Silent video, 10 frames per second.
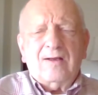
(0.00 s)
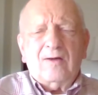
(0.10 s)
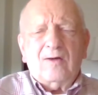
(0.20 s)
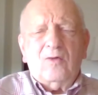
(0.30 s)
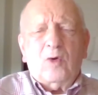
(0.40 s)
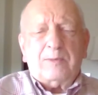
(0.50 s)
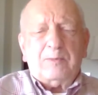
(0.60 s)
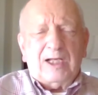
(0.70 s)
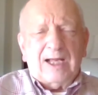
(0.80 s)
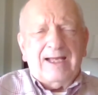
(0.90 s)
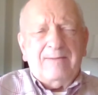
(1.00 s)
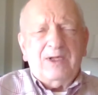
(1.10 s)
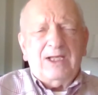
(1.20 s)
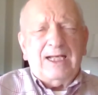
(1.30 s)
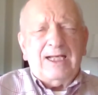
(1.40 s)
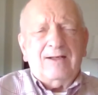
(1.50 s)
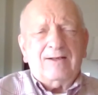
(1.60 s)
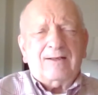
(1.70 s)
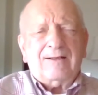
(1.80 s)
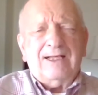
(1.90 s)
what became the
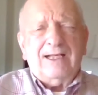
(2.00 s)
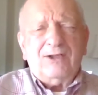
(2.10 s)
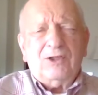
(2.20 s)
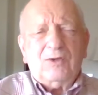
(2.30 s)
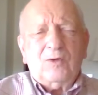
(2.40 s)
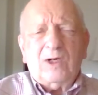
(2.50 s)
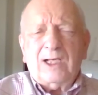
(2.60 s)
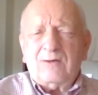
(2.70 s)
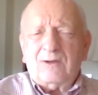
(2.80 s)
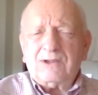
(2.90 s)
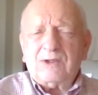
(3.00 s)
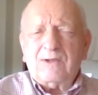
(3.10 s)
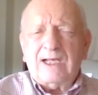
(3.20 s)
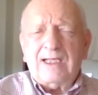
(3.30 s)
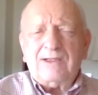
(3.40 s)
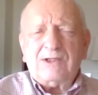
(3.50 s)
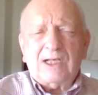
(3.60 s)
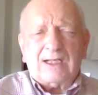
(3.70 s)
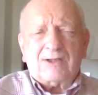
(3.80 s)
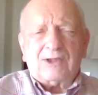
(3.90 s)
E2 and also the
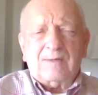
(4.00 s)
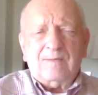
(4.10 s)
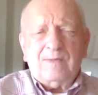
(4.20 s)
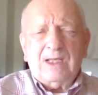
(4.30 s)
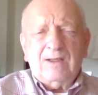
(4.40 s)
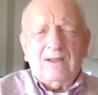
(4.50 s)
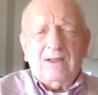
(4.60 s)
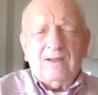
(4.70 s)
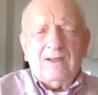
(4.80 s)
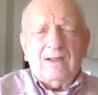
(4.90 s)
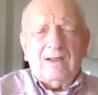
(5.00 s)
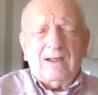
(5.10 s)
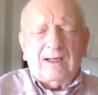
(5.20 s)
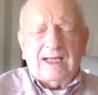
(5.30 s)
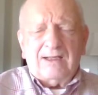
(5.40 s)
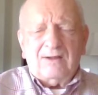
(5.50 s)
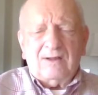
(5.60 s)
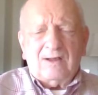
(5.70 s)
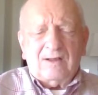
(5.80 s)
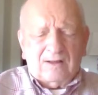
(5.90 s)
A6. And
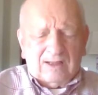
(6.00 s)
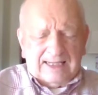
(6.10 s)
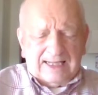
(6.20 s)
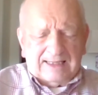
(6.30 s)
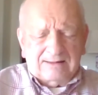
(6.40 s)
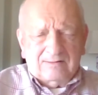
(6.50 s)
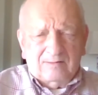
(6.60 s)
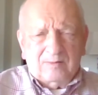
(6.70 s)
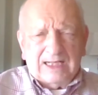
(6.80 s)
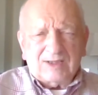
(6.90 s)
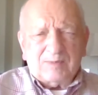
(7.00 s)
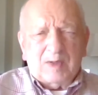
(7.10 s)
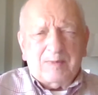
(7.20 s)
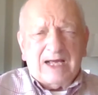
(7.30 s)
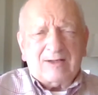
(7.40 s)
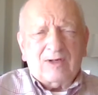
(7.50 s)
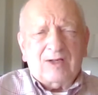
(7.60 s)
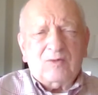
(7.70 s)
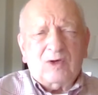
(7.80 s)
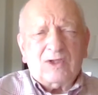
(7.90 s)
I had, as my
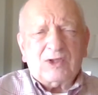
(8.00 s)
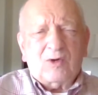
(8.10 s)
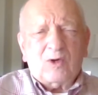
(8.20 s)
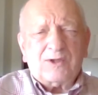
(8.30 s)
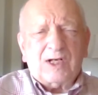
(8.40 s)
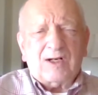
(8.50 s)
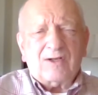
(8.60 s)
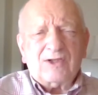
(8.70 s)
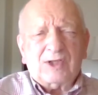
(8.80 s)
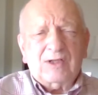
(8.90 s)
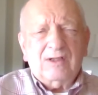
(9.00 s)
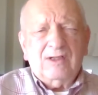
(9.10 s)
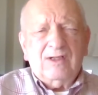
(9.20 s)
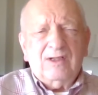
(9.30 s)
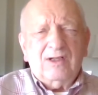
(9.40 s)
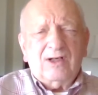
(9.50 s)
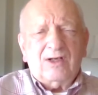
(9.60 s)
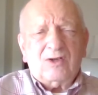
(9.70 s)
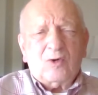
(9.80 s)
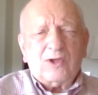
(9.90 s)
background was Corsairs,
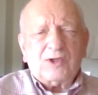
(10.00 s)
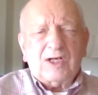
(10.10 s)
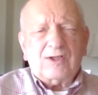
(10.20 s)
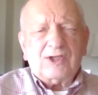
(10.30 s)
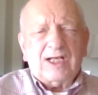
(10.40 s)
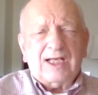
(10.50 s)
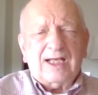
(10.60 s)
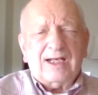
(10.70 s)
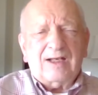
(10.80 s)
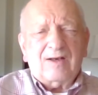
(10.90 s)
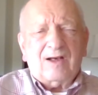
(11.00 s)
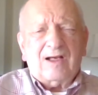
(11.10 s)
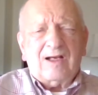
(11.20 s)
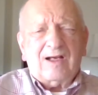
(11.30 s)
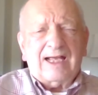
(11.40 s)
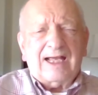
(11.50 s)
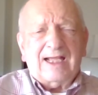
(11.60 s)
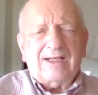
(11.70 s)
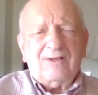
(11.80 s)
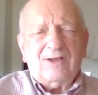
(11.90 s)
and I
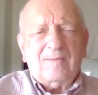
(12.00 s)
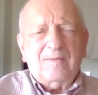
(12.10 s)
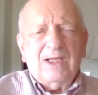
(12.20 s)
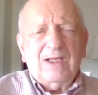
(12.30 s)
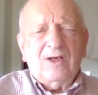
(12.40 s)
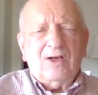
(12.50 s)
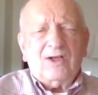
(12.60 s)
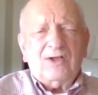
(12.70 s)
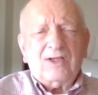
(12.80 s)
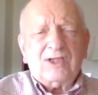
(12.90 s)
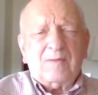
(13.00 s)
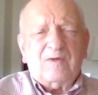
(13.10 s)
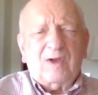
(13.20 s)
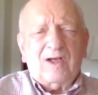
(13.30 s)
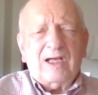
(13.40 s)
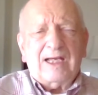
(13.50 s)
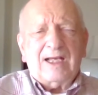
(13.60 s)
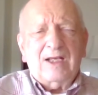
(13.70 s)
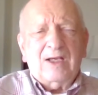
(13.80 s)
had done some flying